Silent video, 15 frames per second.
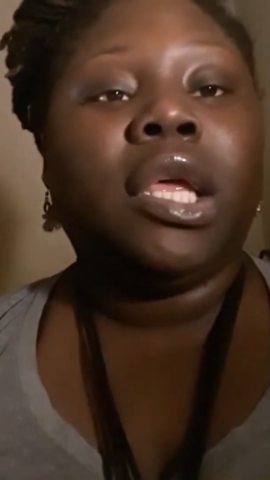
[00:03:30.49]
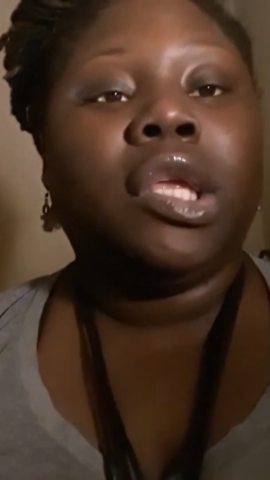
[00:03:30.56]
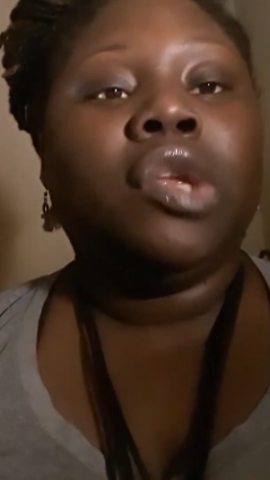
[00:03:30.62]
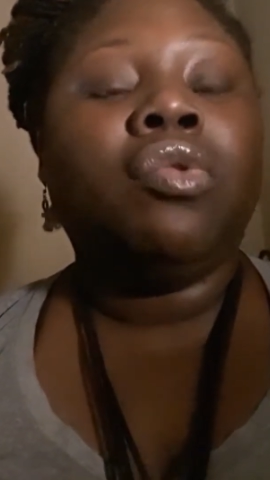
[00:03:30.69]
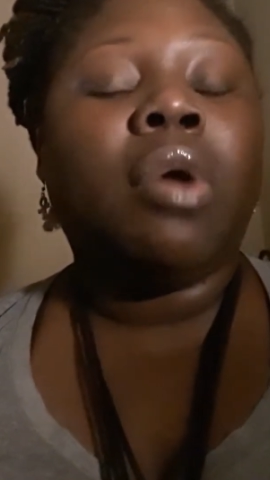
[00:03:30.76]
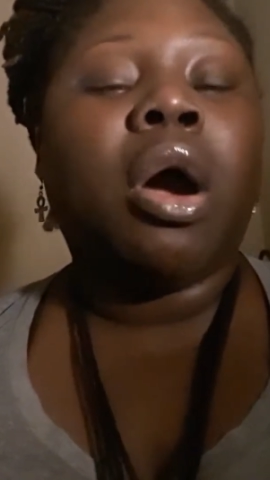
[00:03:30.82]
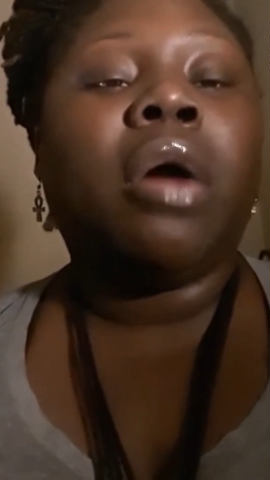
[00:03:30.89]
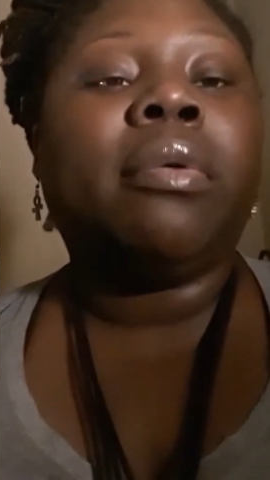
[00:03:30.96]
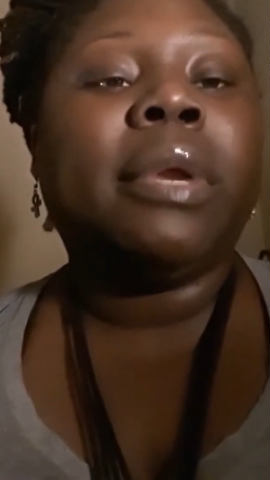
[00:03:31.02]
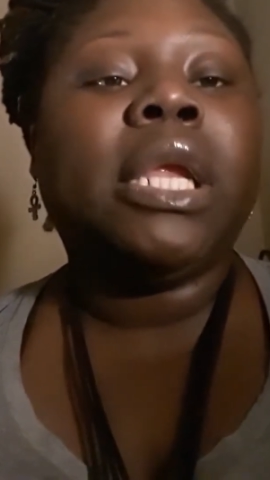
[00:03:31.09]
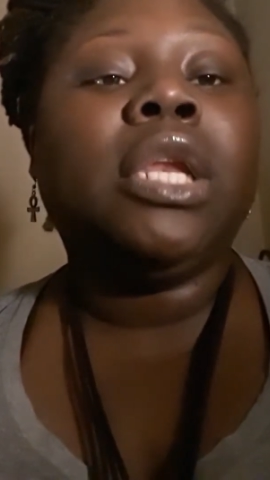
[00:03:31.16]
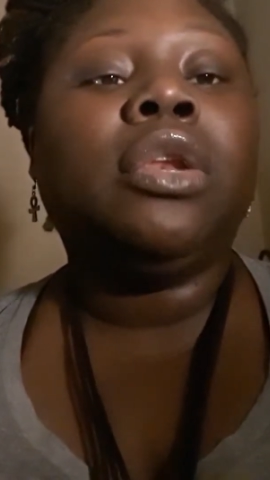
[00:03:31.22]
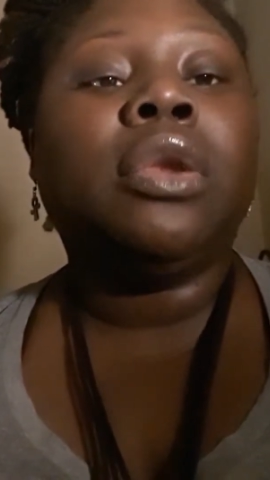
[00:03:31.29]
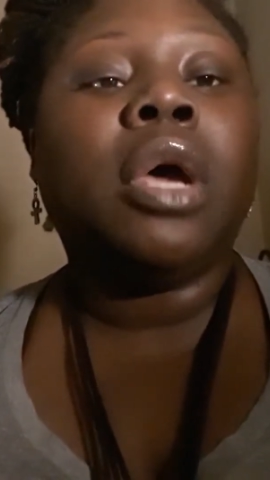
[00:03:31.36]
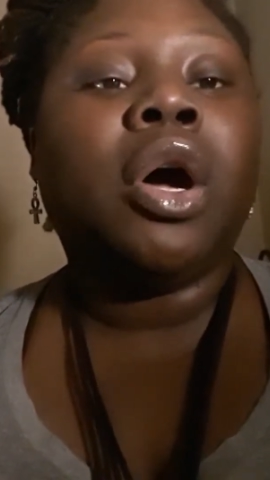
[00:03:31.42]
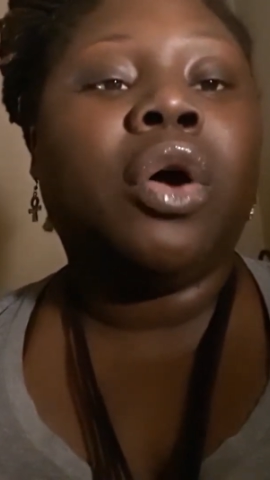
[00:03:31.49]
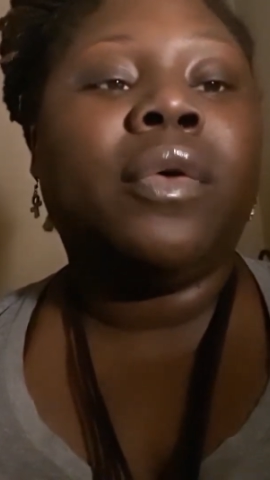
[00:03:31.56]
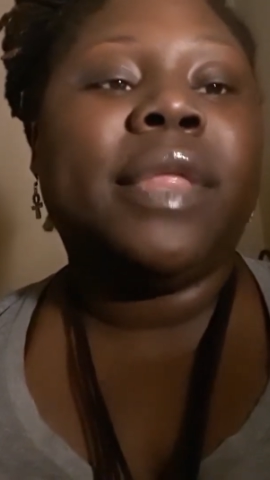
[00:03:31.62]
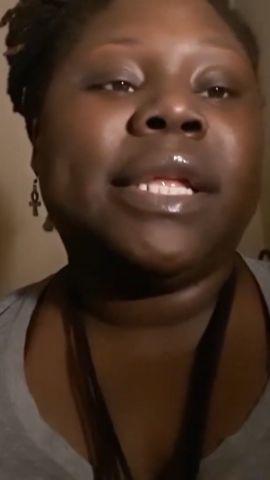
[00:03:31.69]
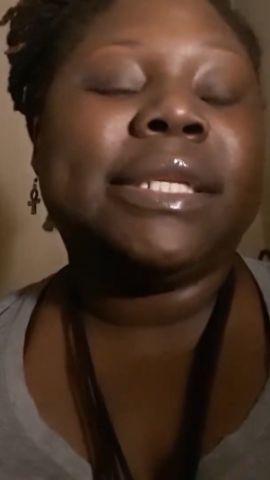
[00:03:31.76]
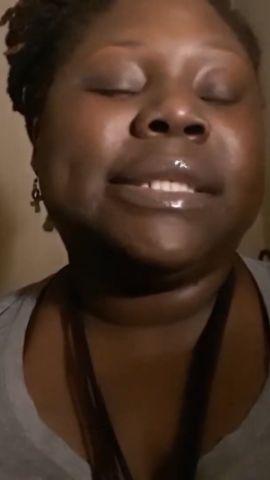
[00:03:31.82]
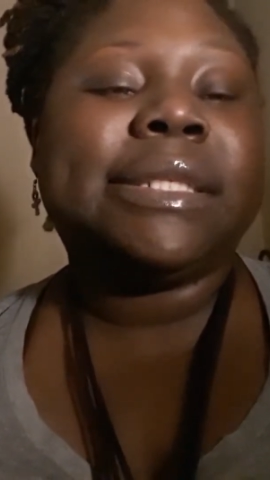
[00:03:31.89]
You already know
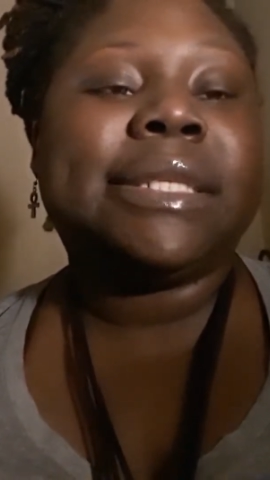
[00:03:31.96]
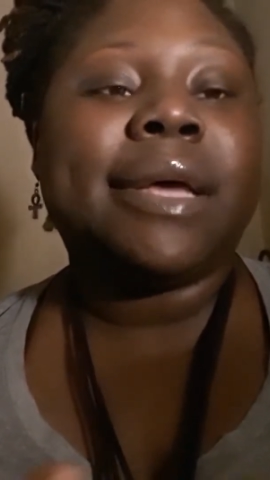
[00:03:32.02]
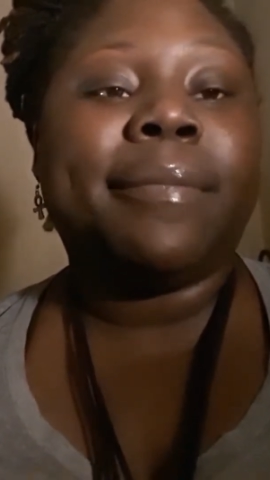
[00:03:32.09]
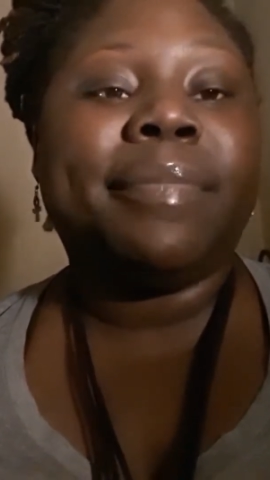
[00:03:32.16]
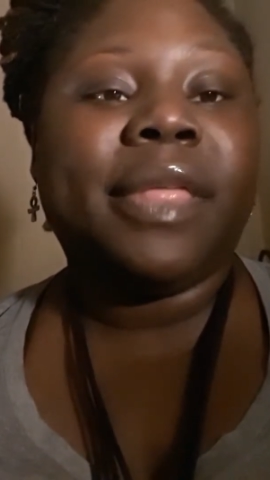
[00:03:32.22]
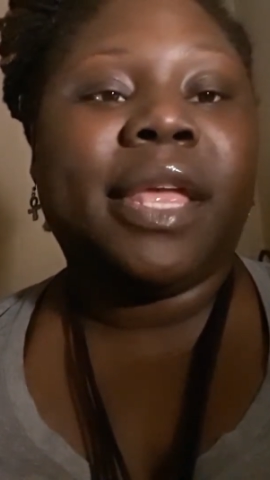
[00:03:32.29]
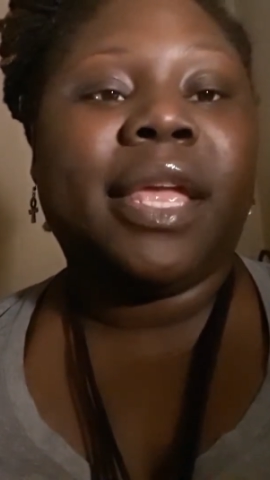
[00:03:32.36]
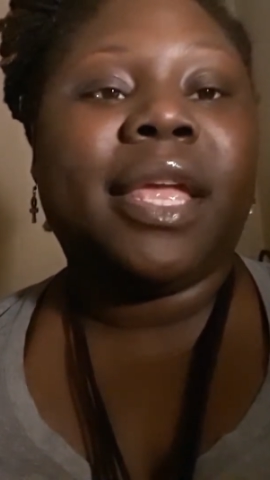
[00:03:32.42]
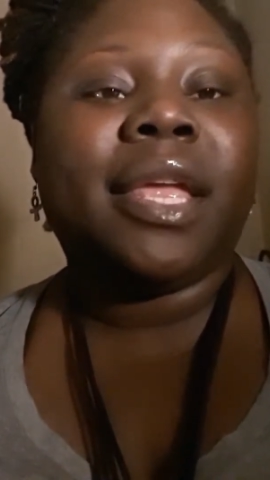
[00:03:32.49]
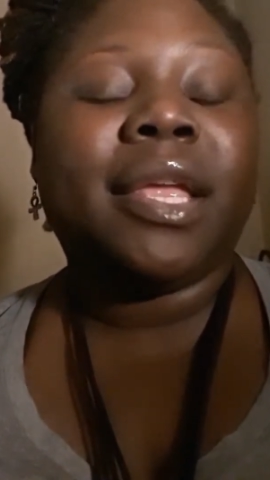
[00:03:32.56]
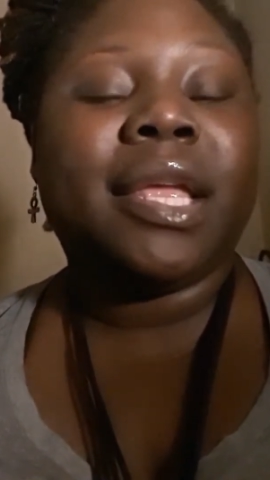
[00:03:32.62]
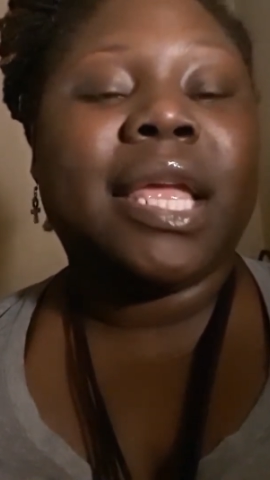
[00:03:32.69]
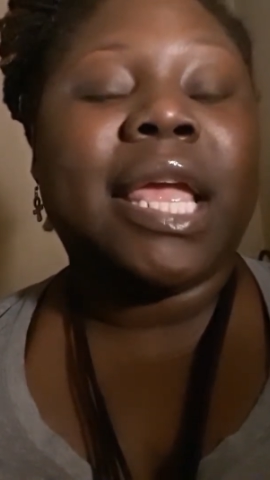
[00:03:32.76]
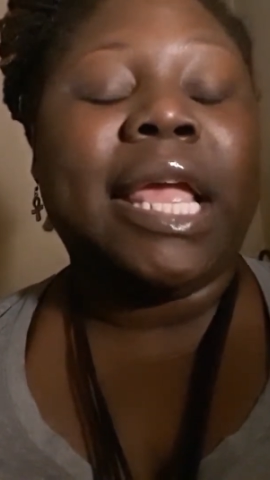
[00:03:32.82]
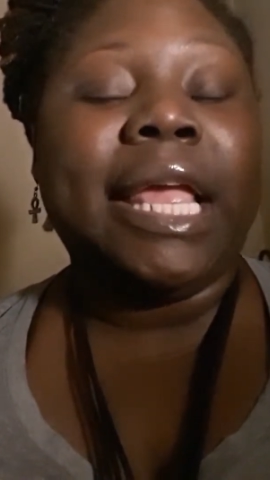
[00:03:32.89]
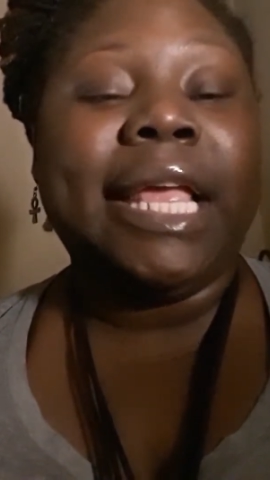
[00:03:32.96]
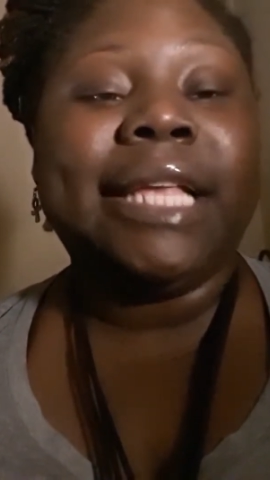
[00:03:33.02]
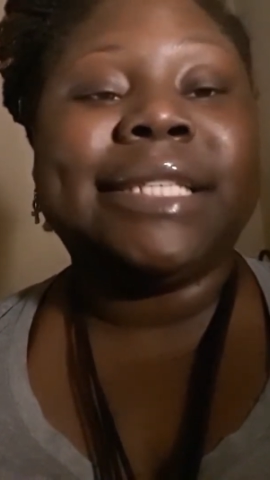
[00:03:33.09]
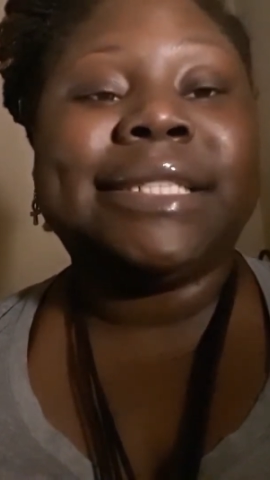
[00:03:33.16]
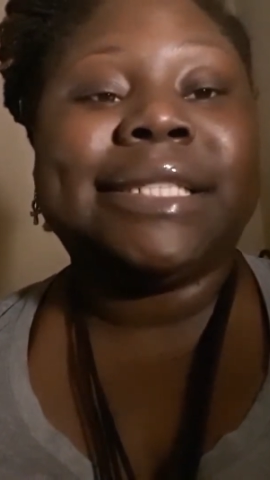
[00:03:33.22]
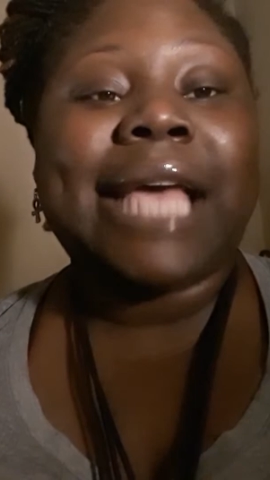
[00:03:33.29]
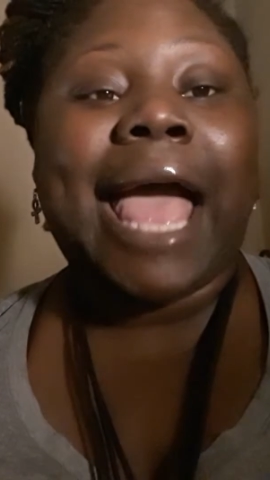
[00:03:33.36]
that something
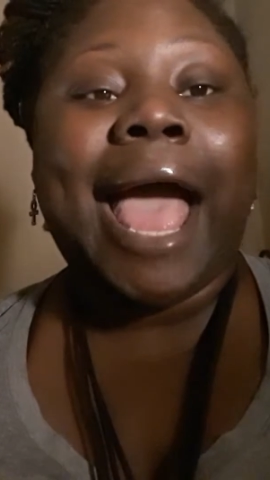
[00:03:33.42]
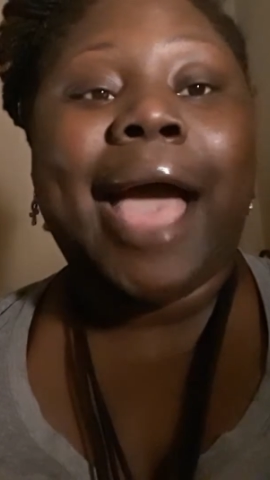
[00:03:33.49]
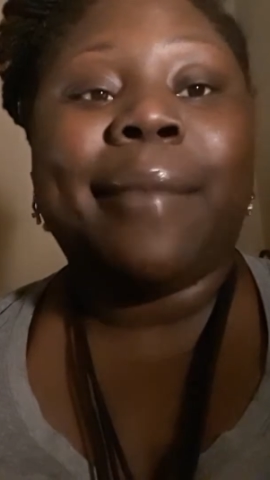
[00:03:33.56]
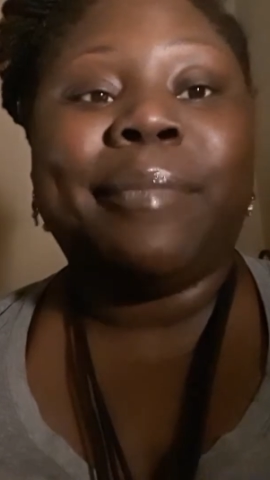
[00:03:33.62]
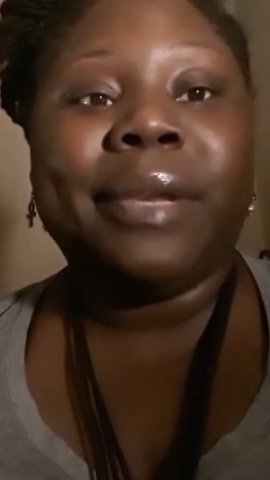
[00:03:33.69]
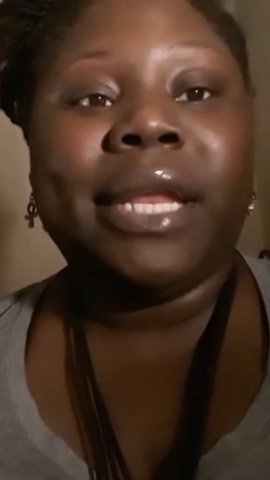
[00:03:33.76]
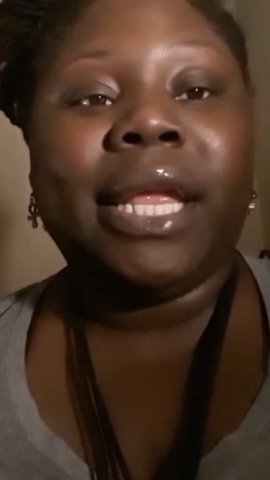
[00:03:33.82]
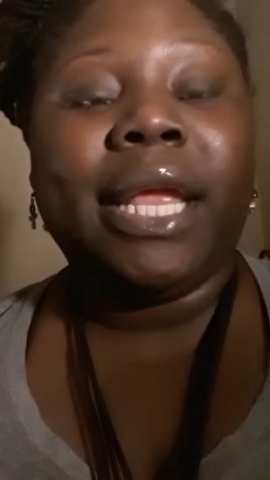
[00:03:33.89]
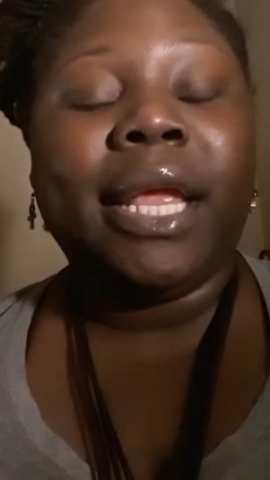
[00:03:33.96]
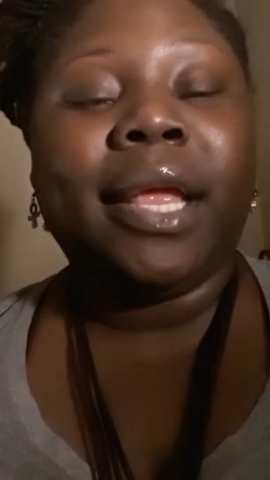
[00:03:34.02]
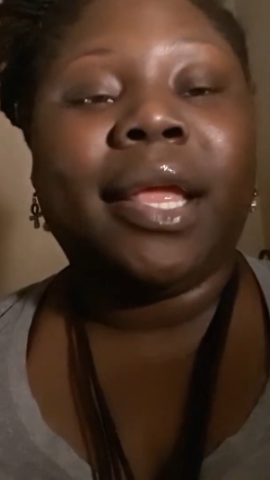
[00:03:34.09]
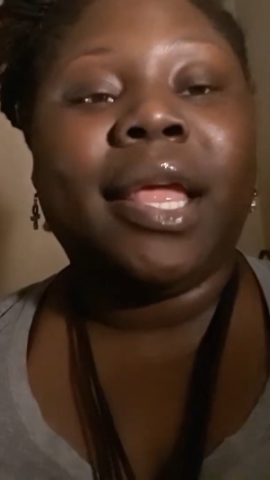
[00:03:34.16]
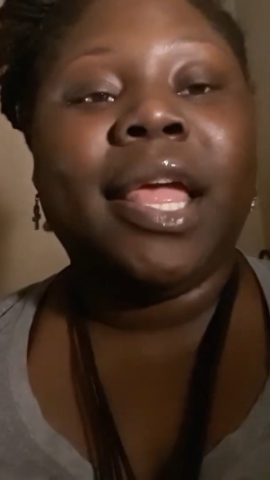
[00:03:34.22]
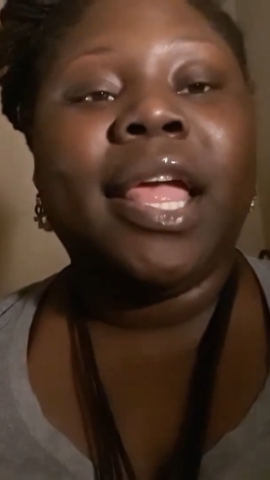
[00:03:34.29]
is happening